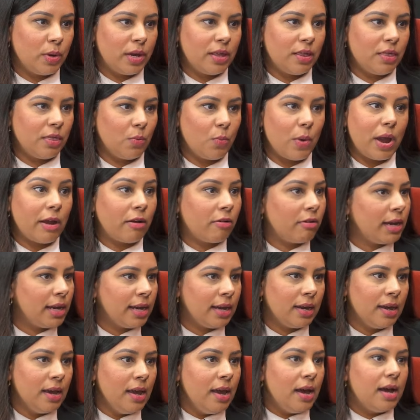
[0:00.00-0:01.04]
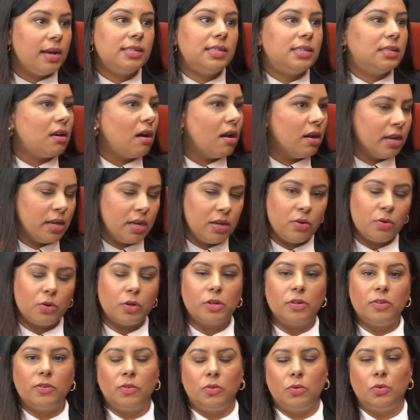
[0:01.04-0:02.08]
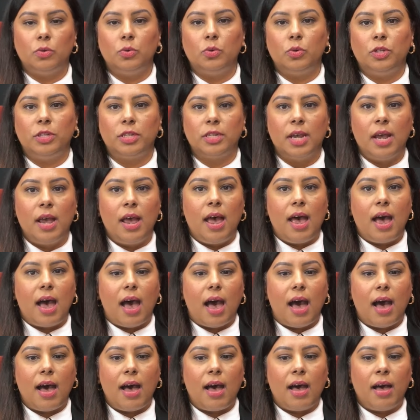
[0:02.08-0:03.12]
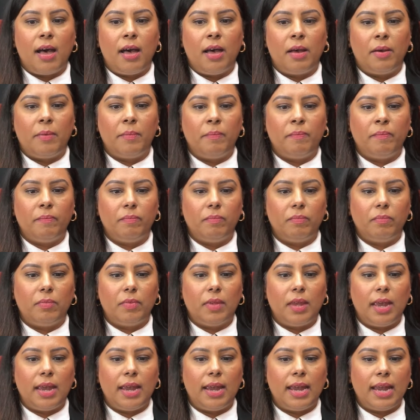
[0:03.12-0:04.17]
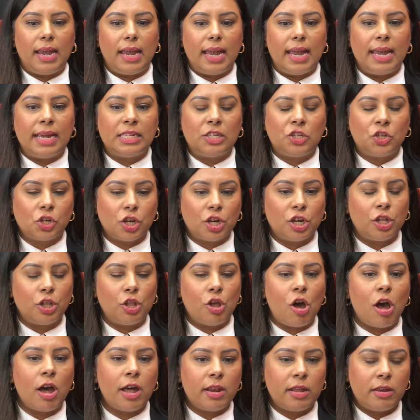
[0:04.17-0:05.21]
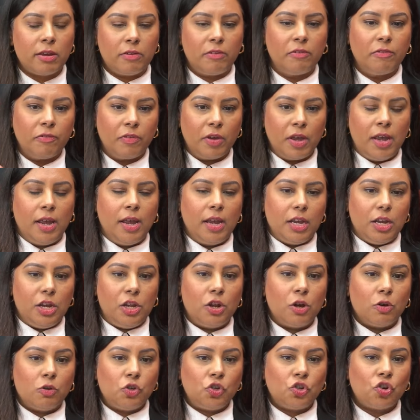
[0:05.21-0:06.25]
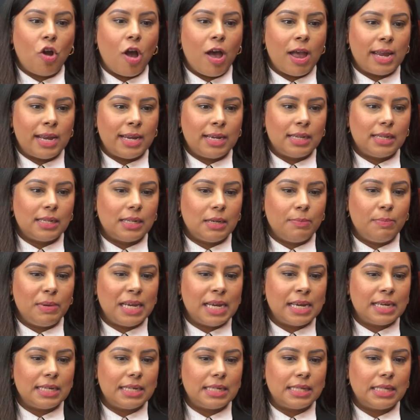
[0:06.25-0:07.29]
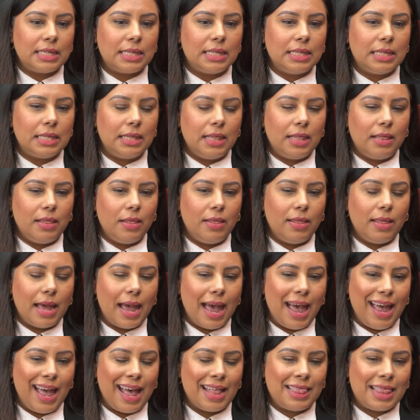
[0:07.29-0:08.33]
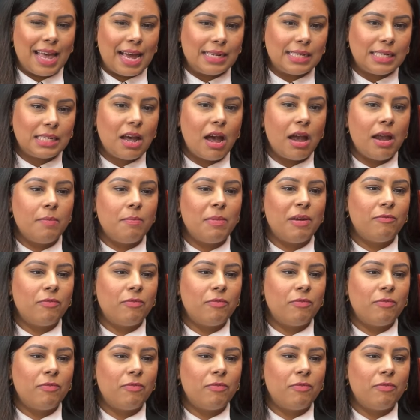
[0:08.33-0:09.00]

with wearing a sari or a suit. Um, it, it took a lot of you know trying because at that time